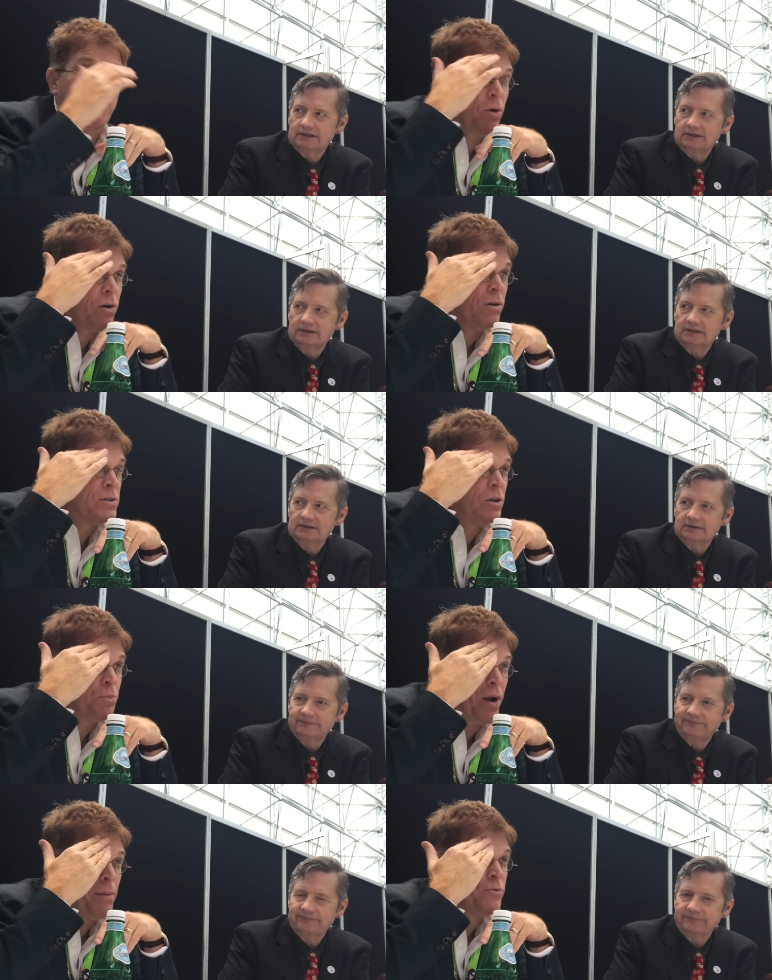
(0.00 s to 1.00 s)
Speaker 1: of the four girls in
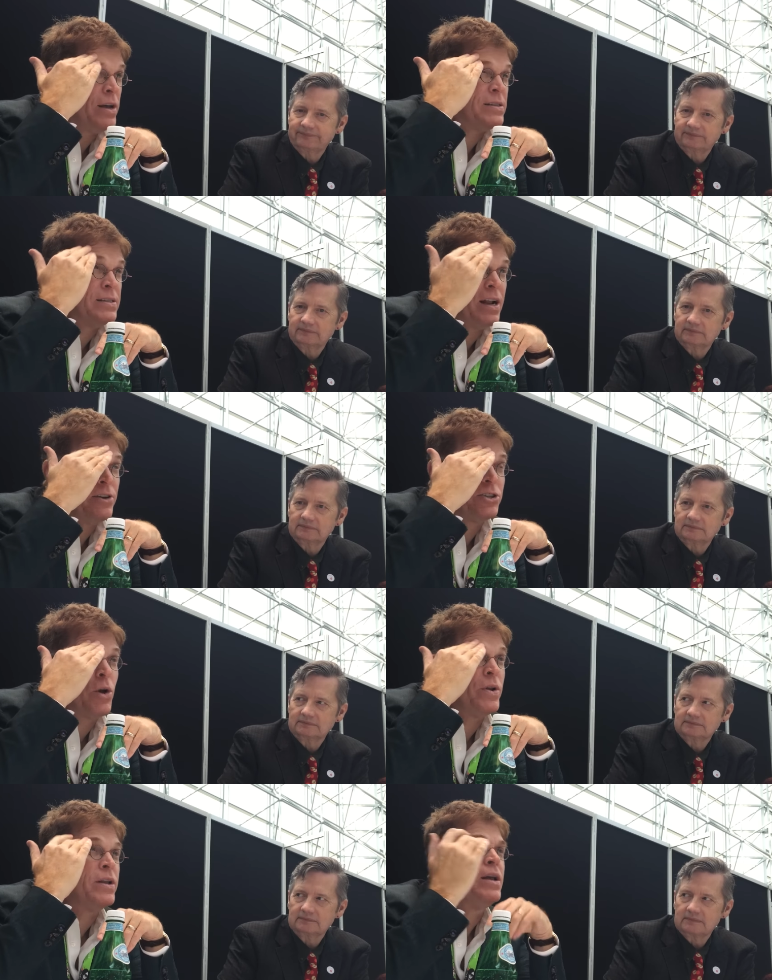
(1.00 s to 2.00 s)
their prom dresses, and I
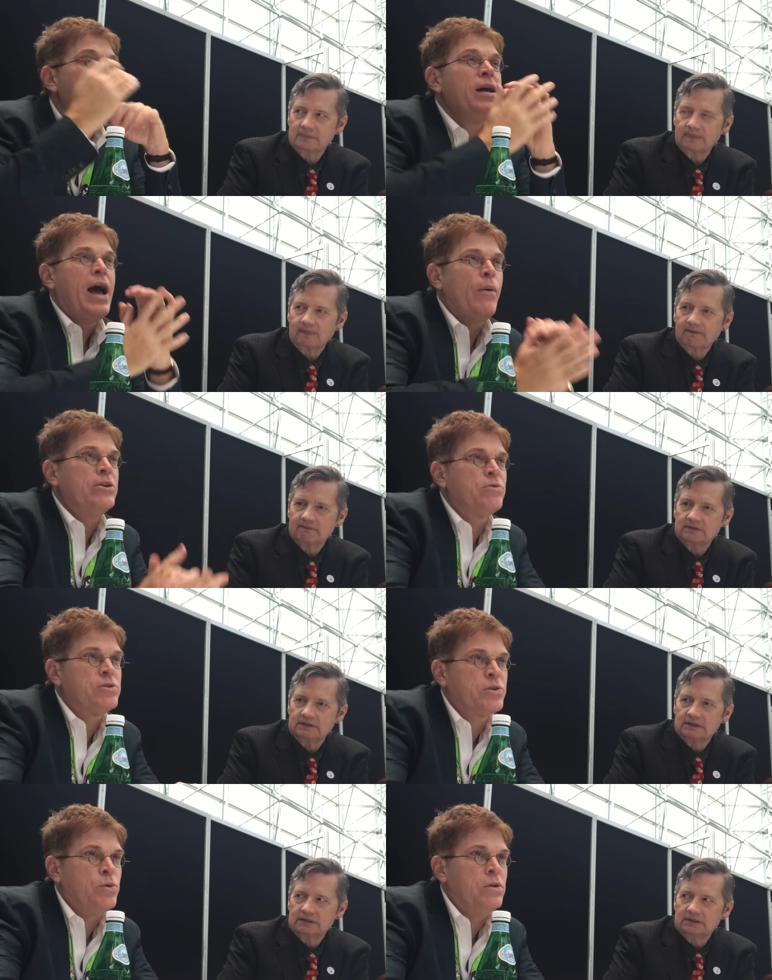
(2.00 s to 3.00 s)
showed it. I went to a
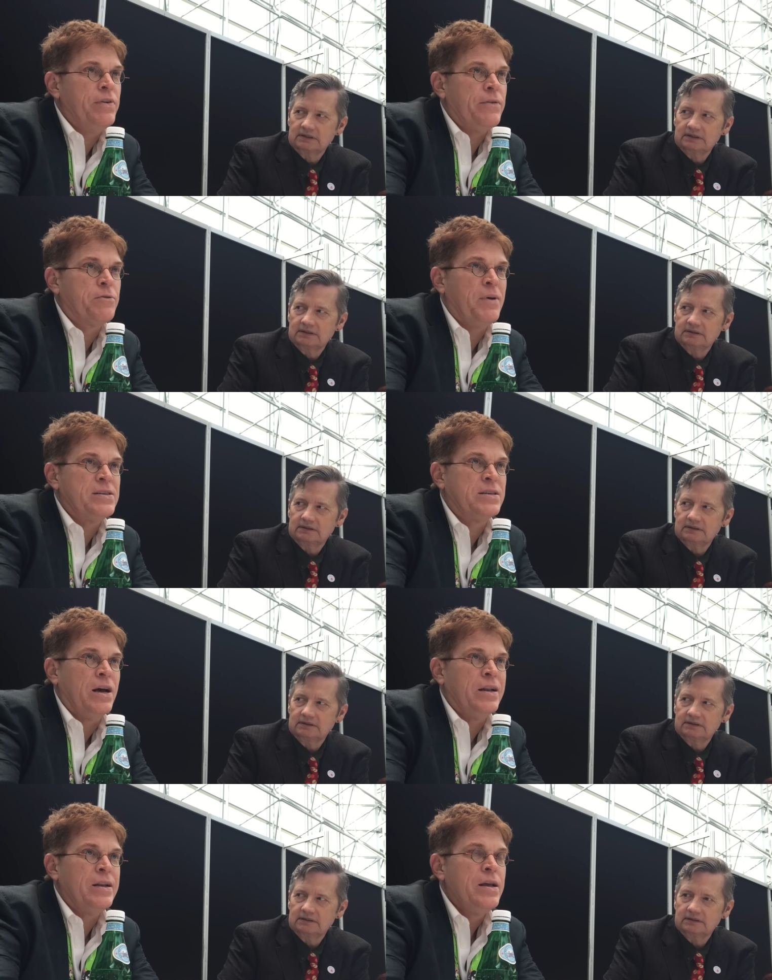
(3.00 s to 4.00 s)
school event for my
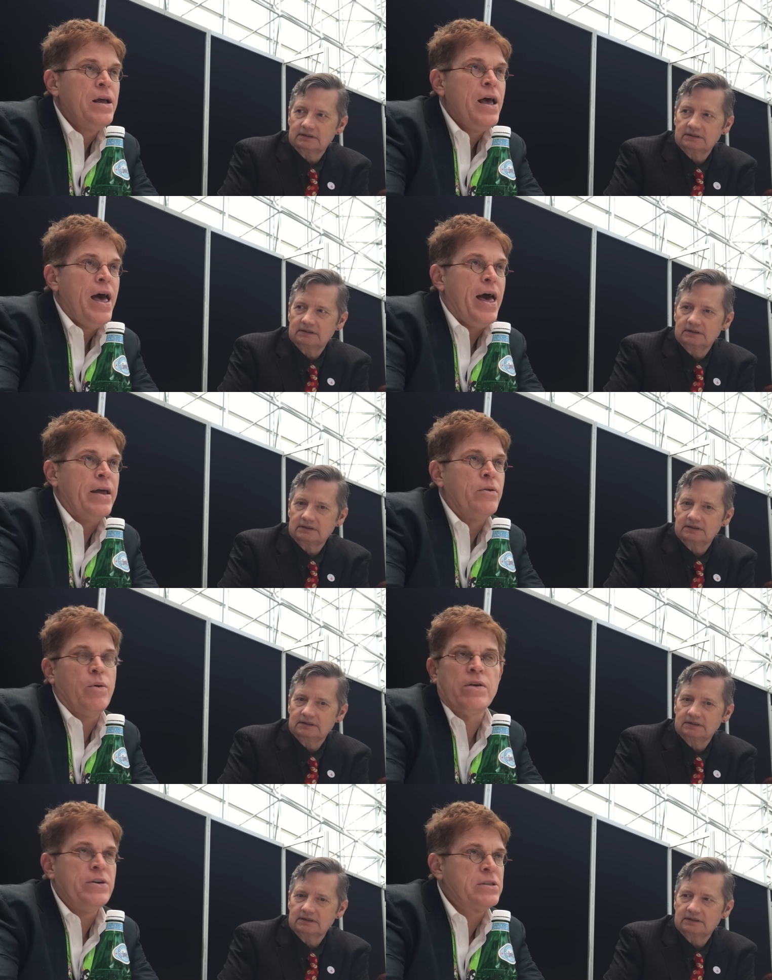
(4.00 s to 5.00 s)
son, and
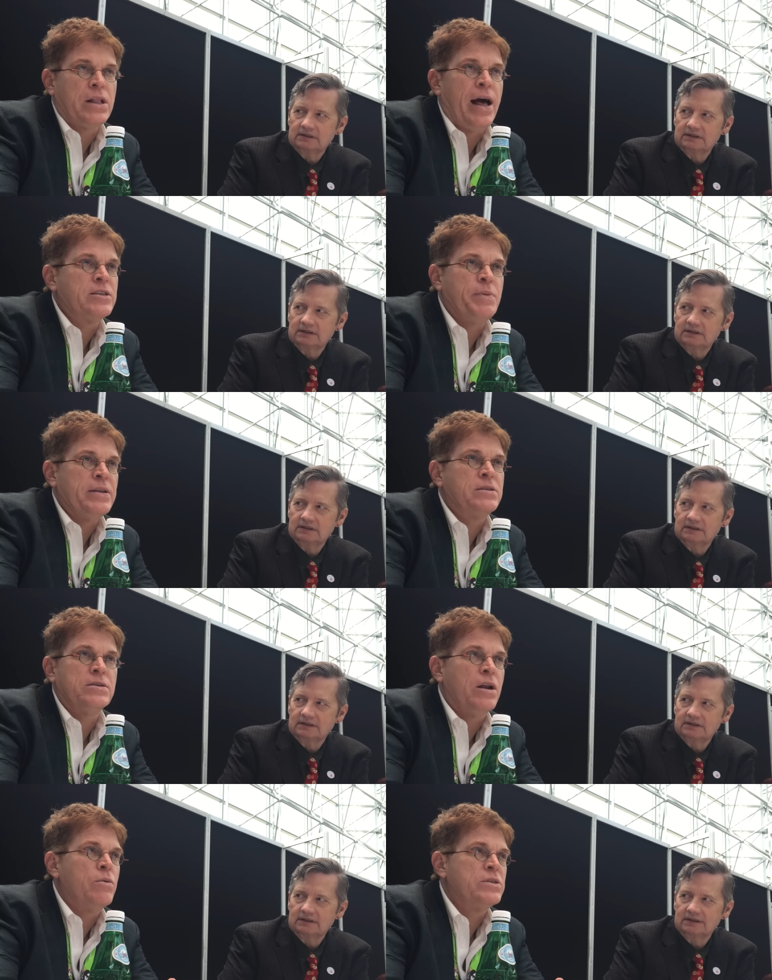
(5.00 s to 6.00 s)
one of his
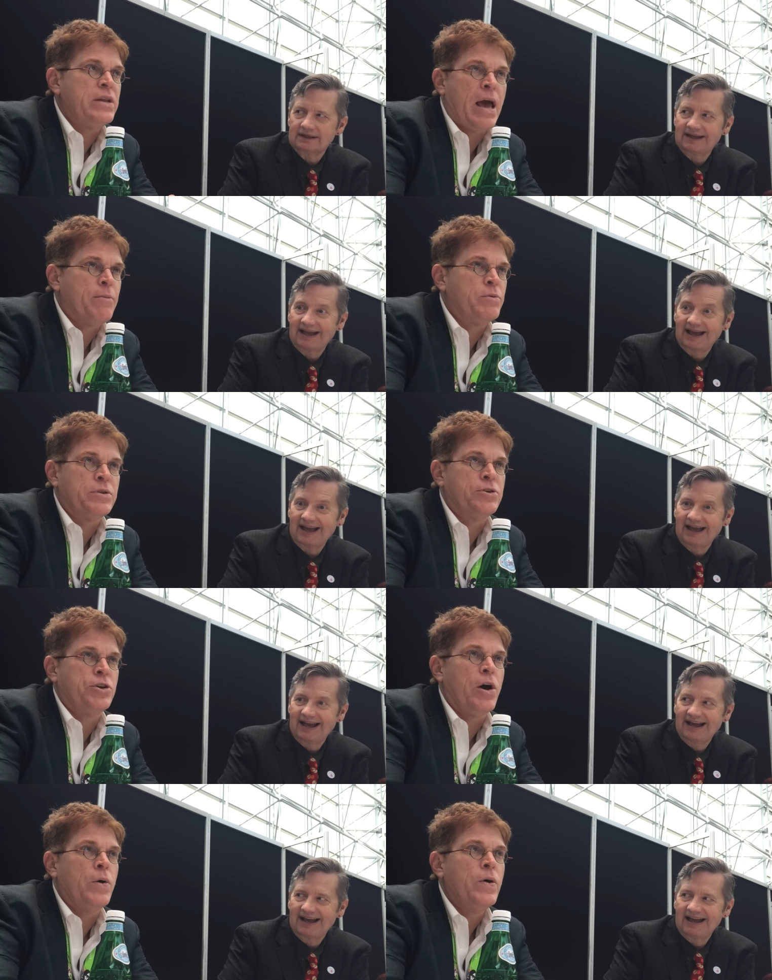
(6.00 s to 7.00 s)
classmates, you know, was enamored with the
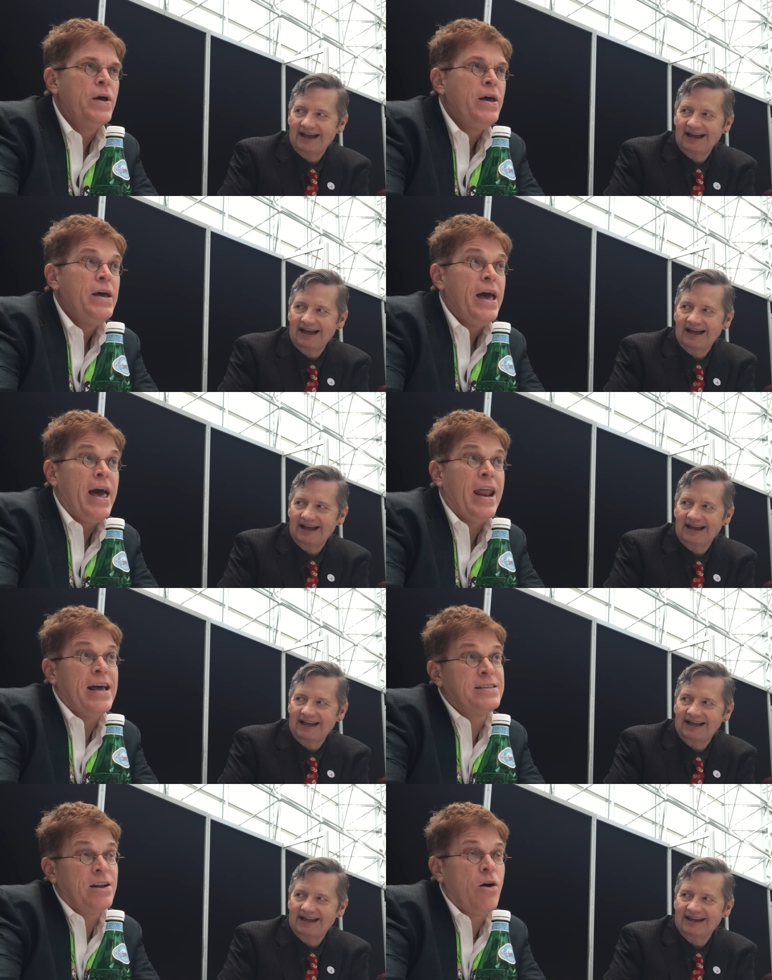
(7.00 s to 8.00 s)
show. And
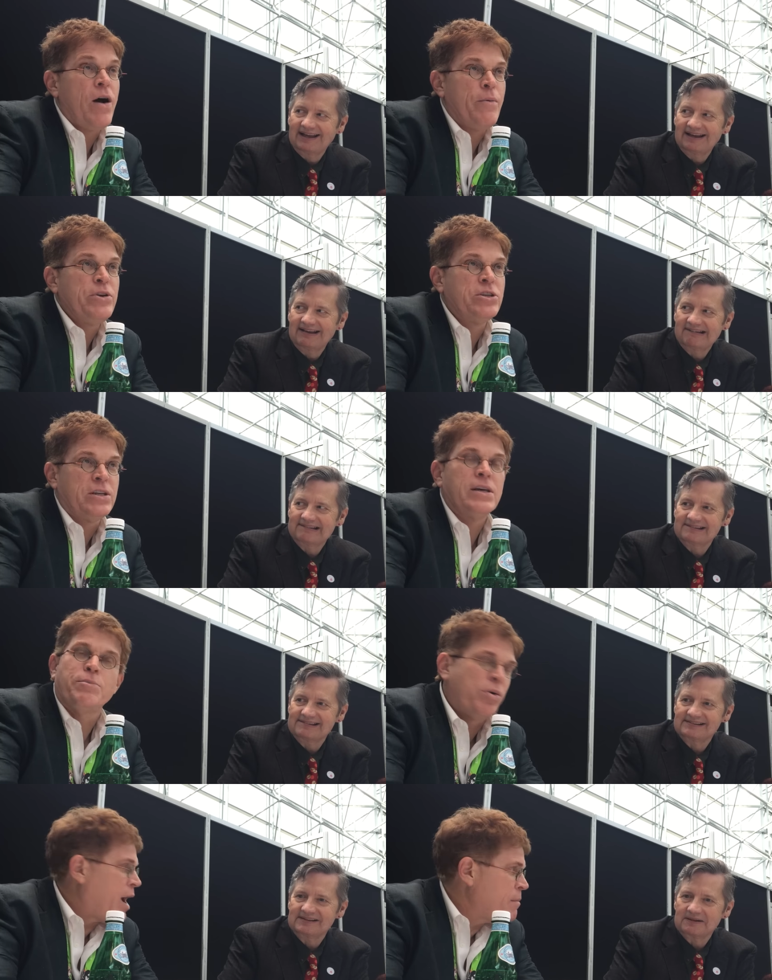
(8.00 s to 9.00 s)
I said, "Oh, I, we just did the
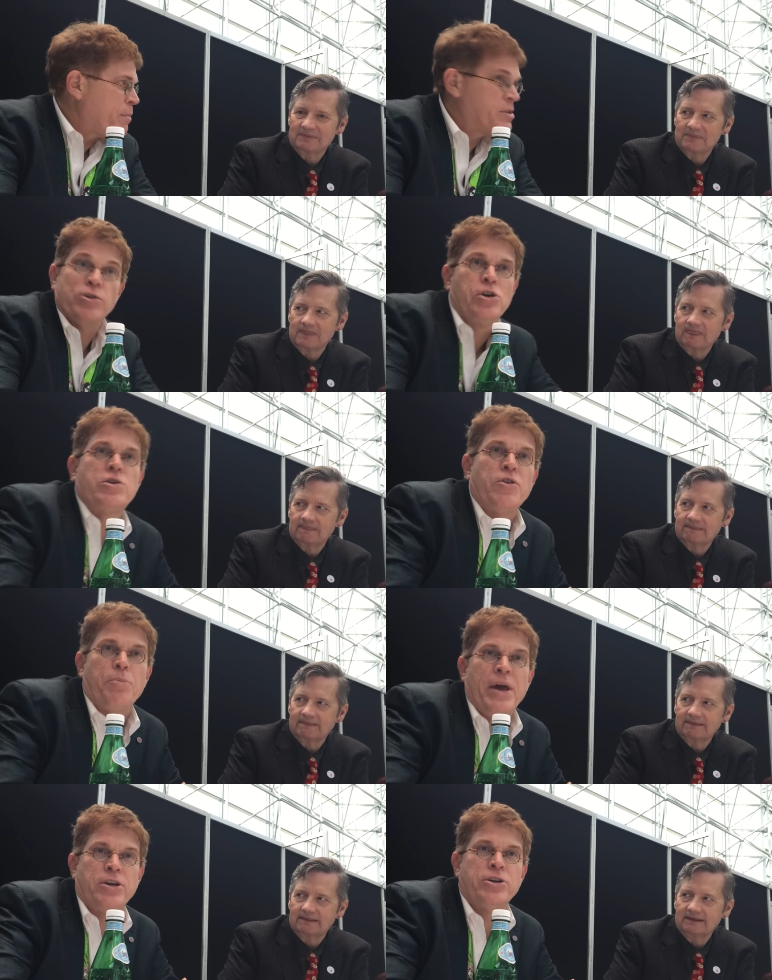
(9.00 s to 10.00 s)
prom episode." She goes, "Are
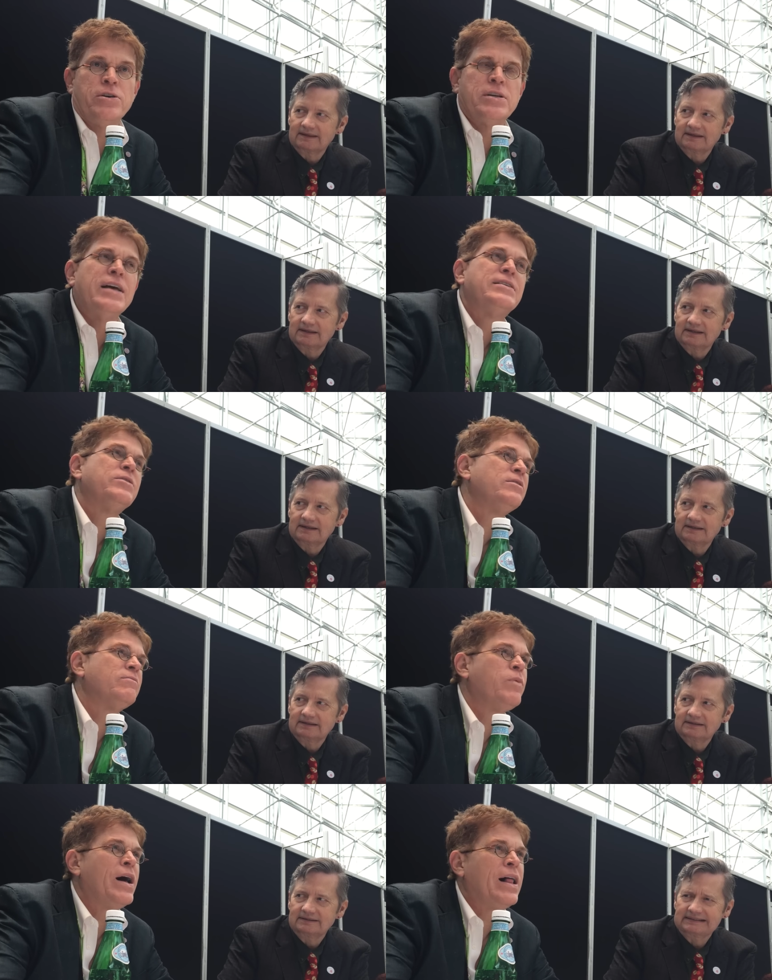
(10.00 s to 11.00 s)
there pictures?" And I said,
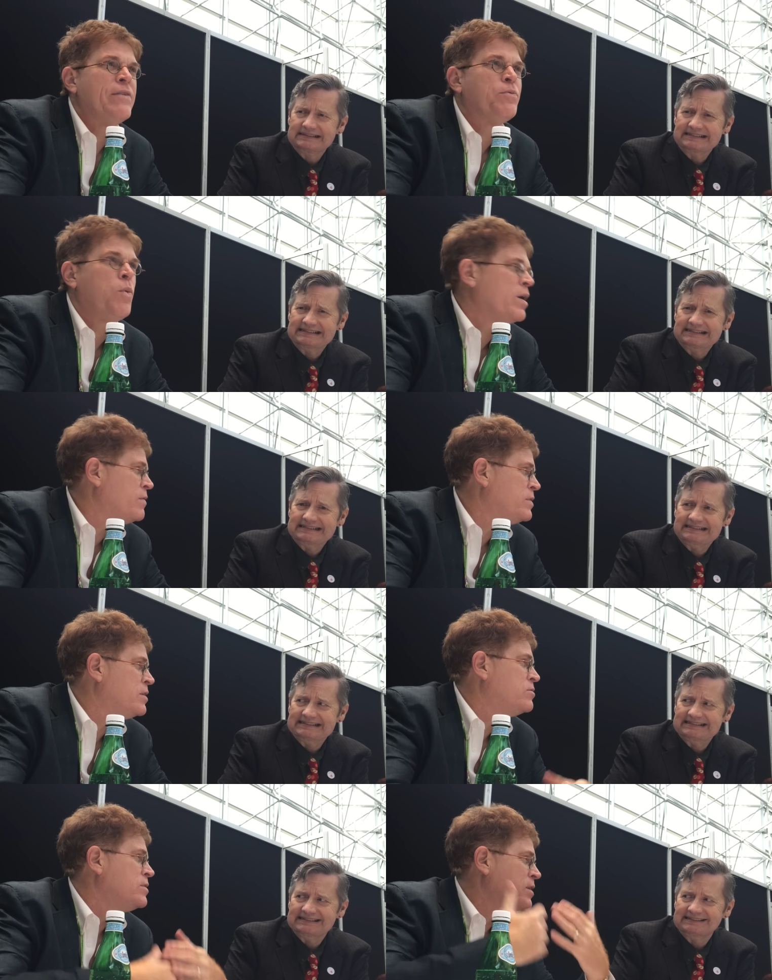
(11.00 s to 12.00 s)
"Well, I have one of
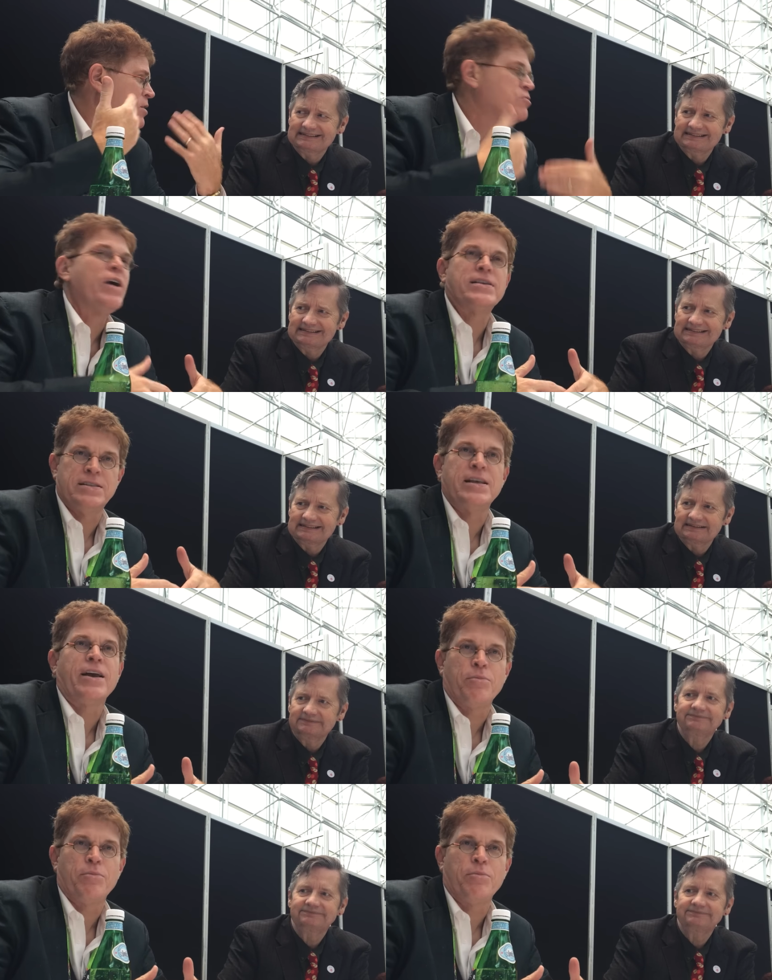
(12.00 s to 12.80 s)
the dresses